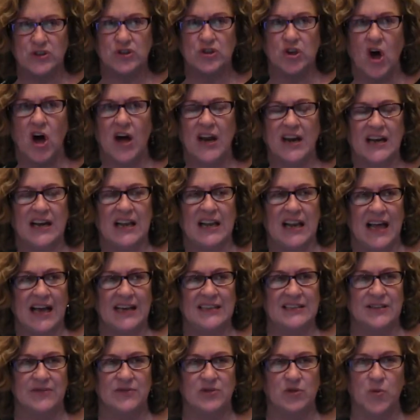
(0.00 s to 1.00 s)
sought a
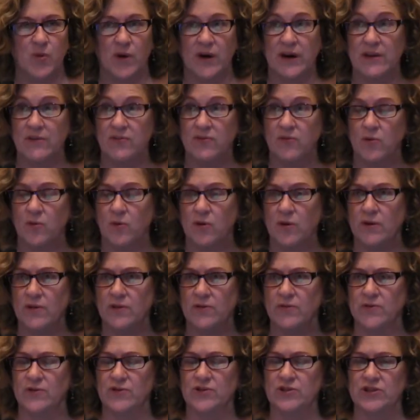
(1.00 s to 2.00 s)
class of 24
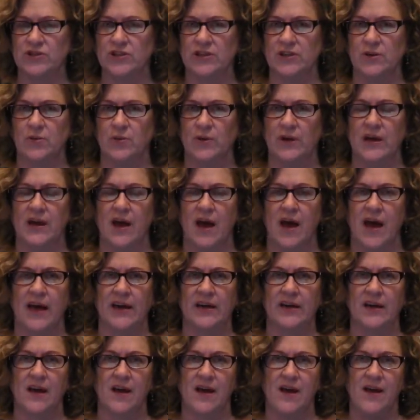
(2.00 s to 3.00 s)
the first year. We
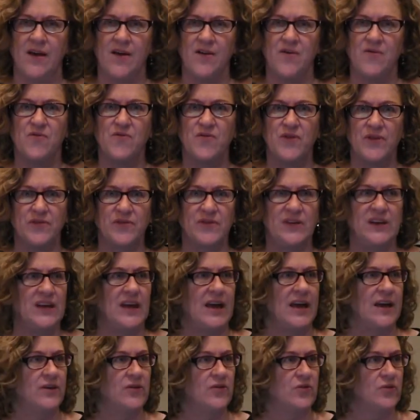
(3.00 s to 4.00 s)
got
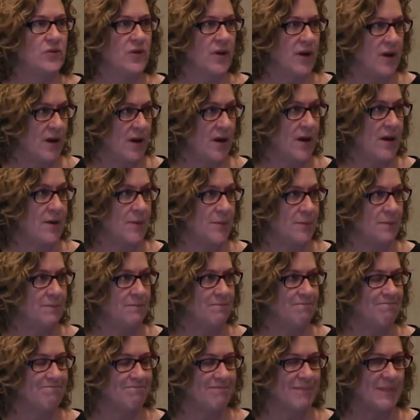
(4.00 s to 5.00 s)
50
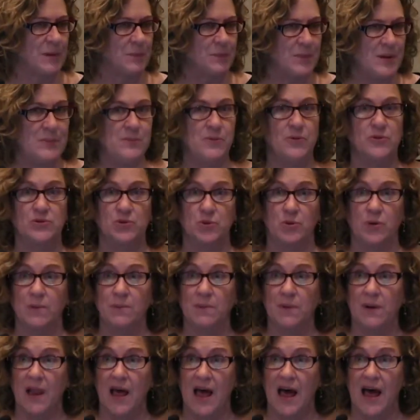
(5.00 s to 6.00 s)
people to
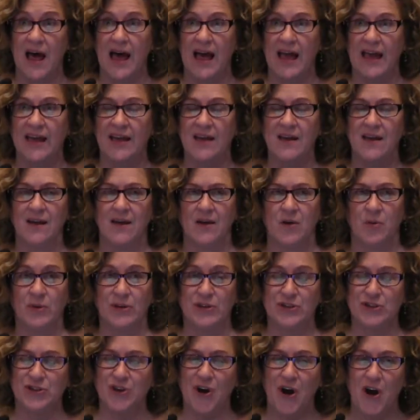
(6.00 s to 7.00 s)
apply.
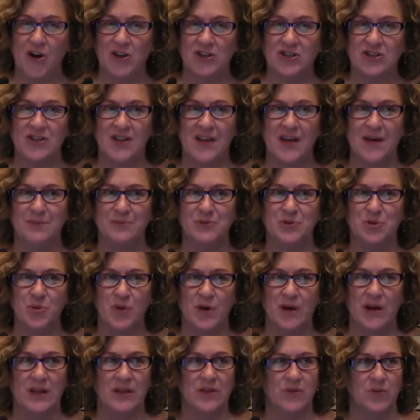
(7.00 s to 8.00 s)
We charged them
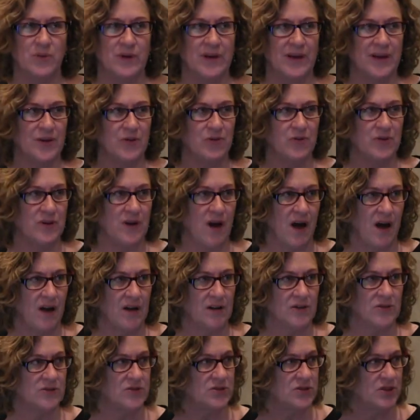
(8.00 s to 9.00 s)

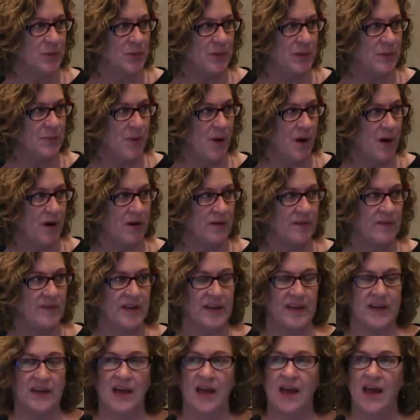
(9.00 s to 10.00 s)
$2,300 to be part of
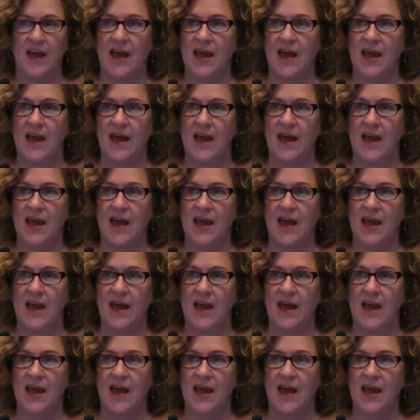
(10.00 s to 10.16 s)
it,